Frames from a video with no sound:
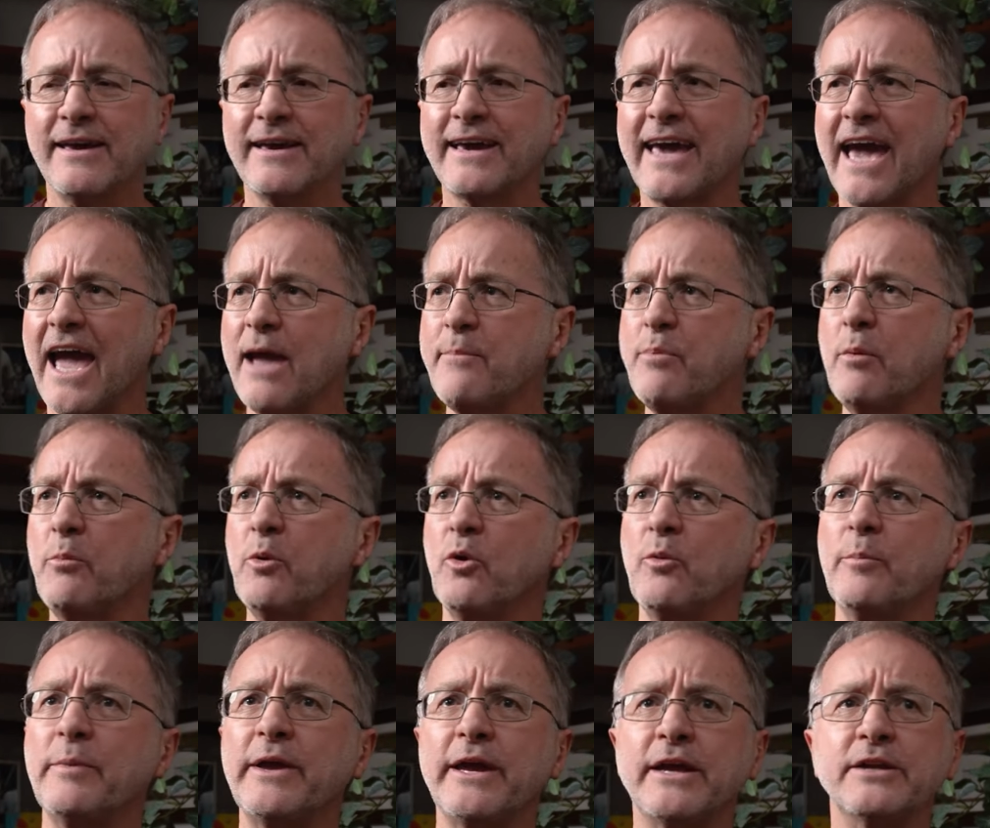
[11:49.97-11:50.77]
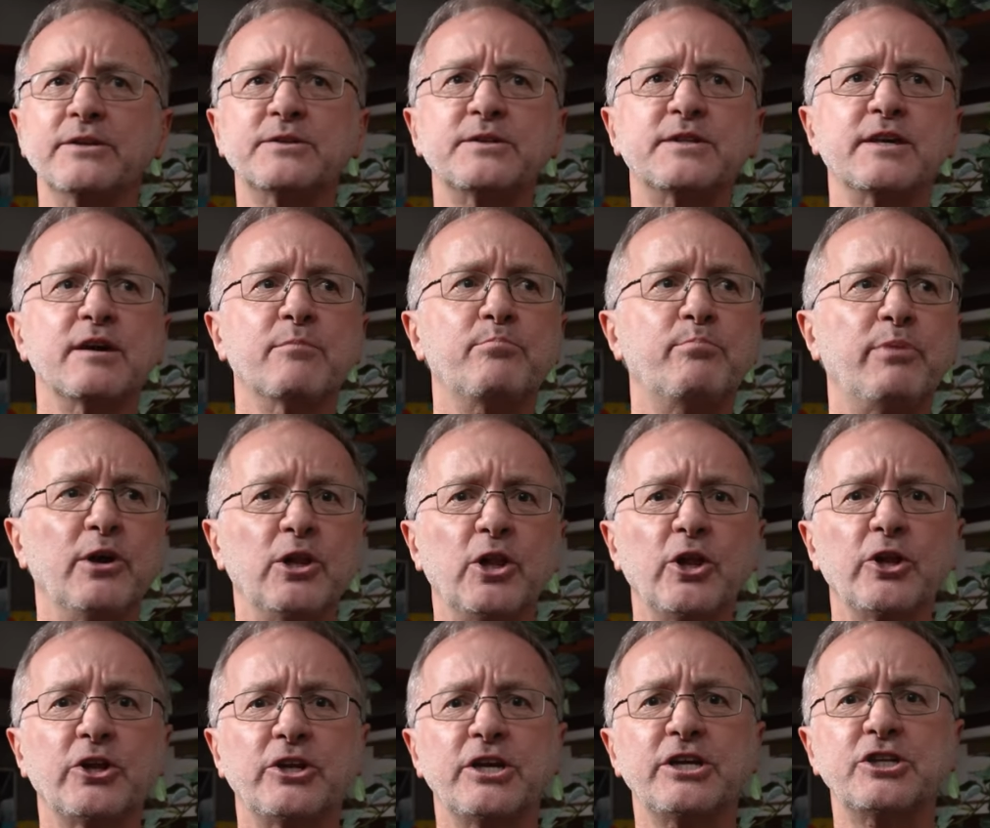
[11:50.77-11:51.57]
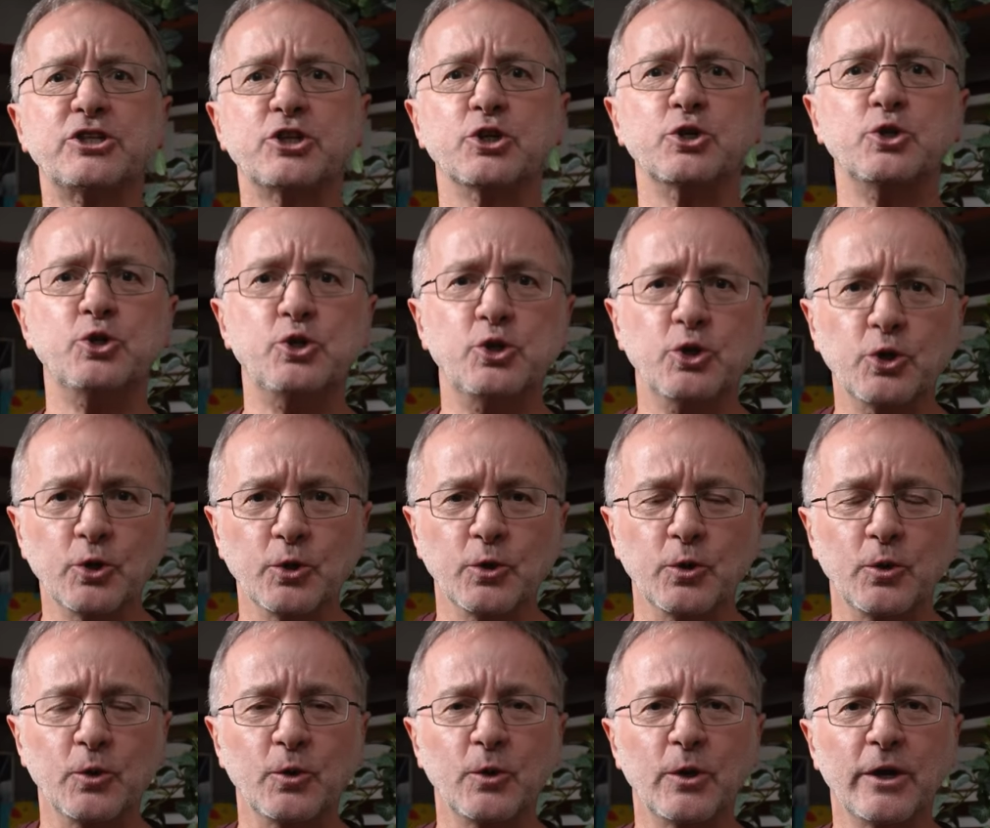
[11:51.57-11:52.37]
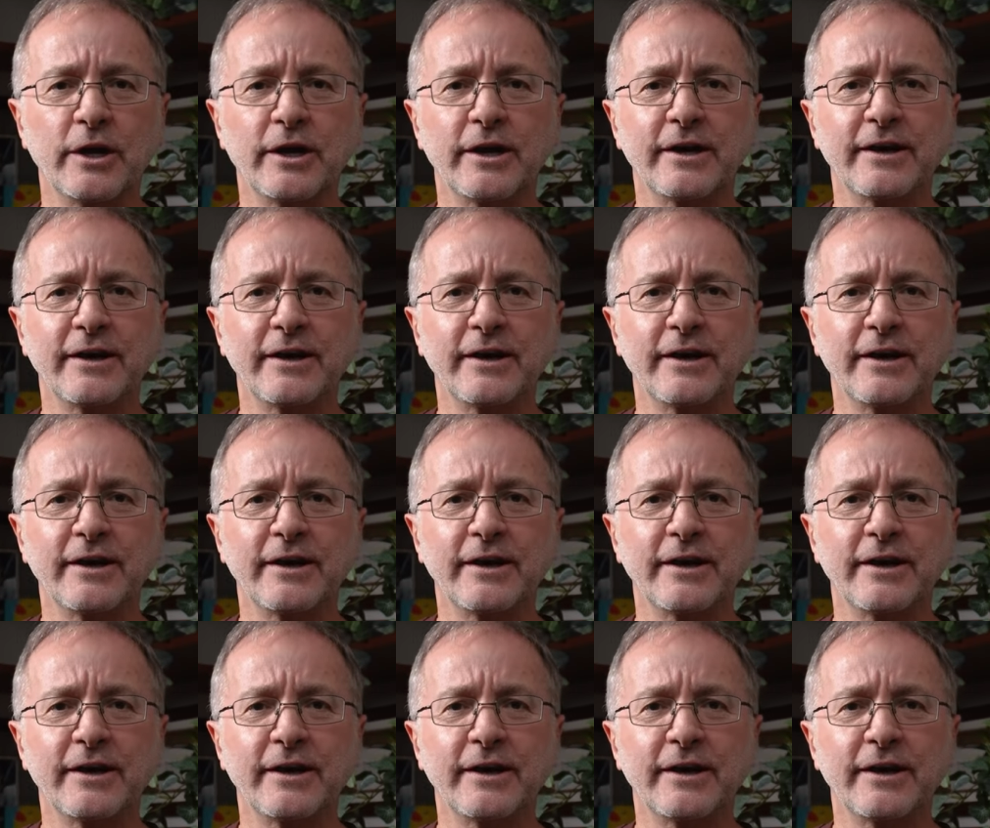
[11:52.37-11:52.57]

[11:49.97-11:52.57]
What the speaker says: Capable means the ability to do.